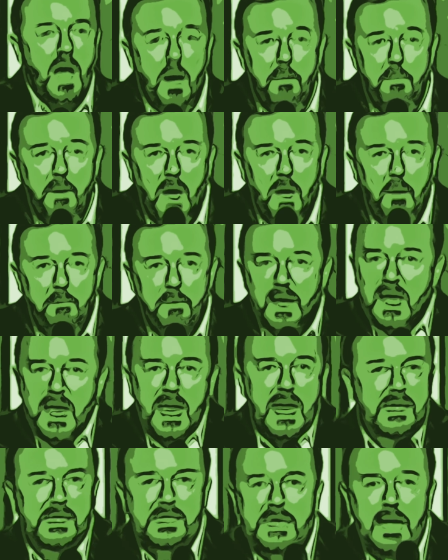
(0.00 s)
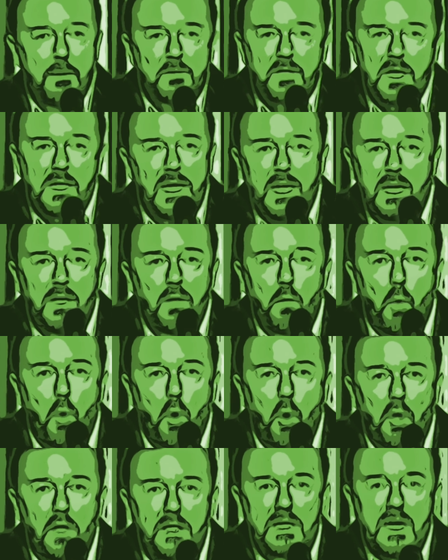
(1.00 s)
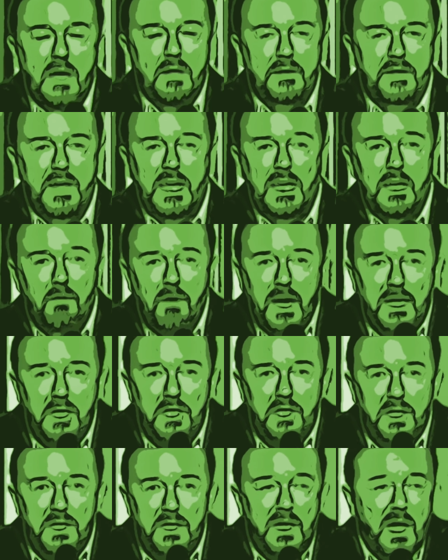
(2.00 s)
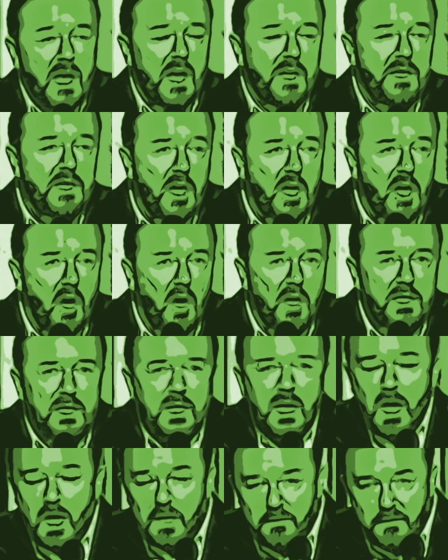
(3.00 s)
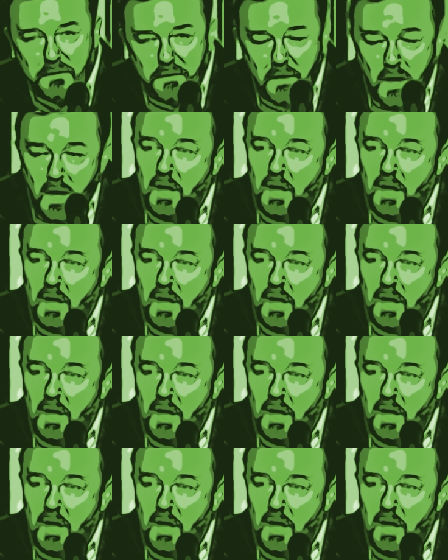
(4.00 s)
come up, accept your little award, thank your agent and your God, and.